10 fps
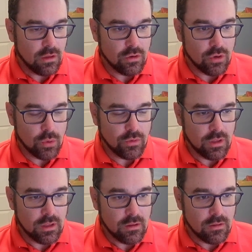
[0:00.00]
Note,
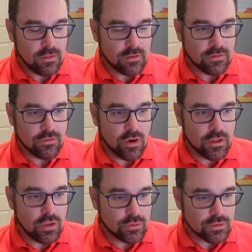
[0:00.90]
this is not a
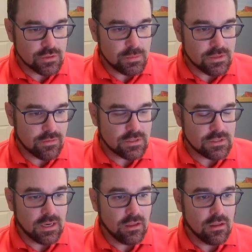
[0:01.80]
user-specific
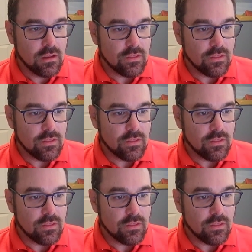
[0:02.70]
setting.